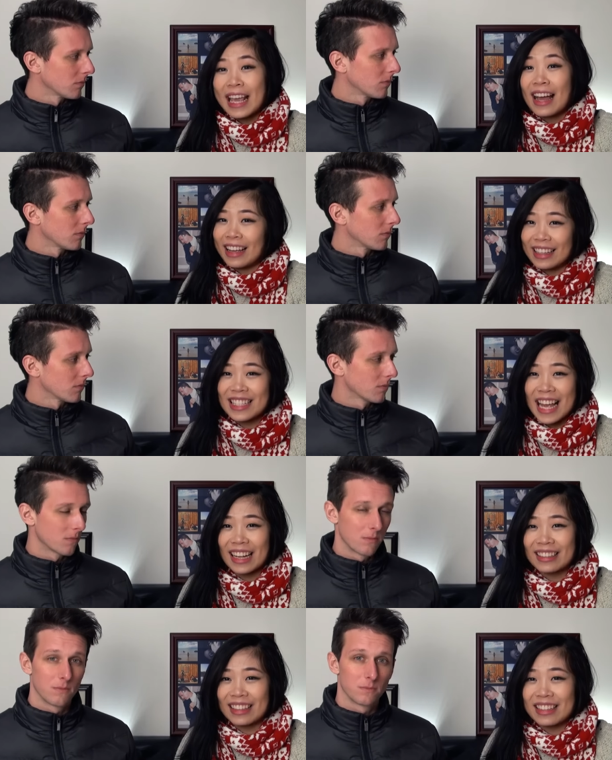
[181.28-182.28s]
Speaker 1: Yeah,
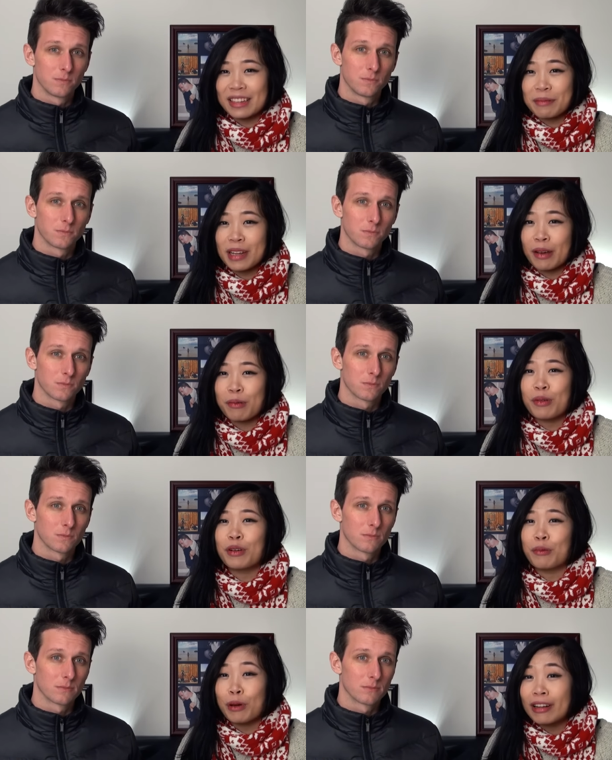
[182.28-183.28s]
exactly. Sometimes
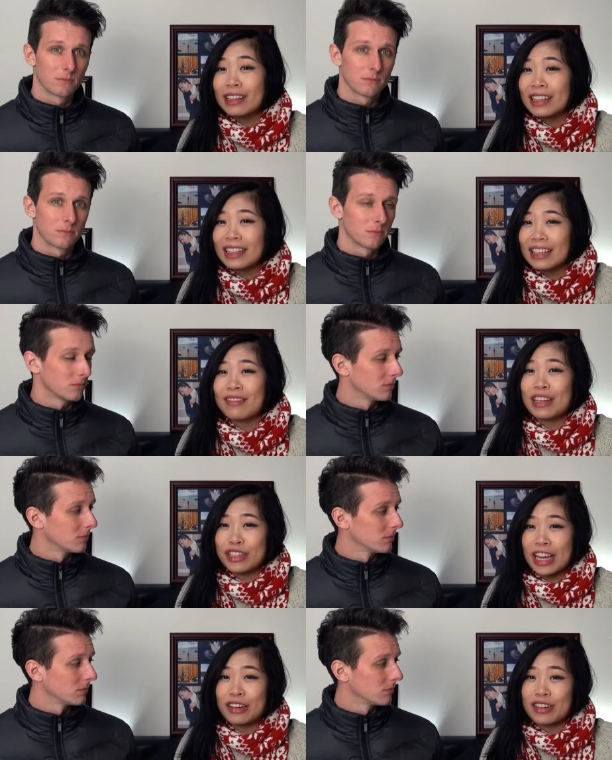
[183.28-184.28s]
we're willing even
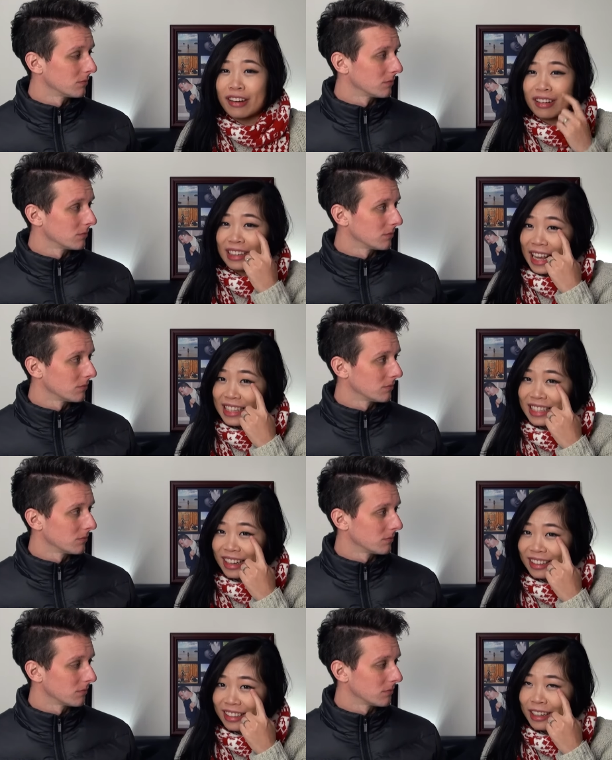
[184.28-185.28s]
change our lens
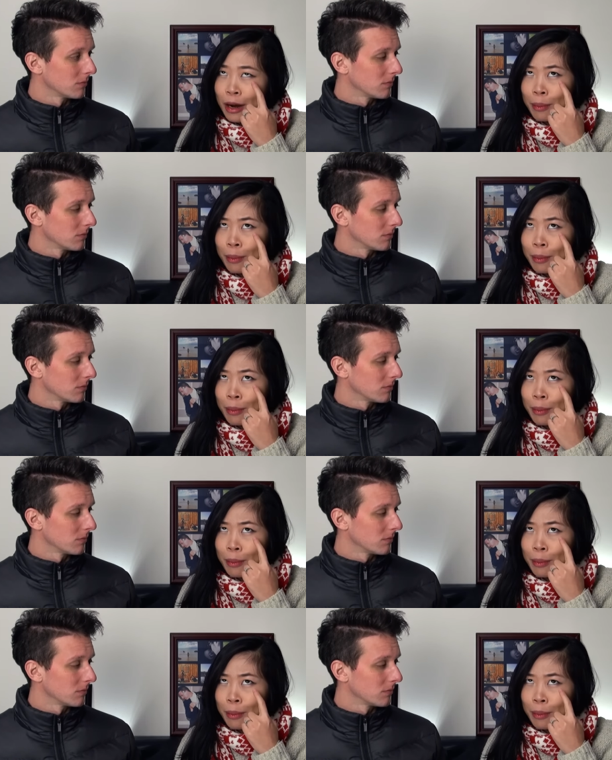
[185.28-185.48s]
color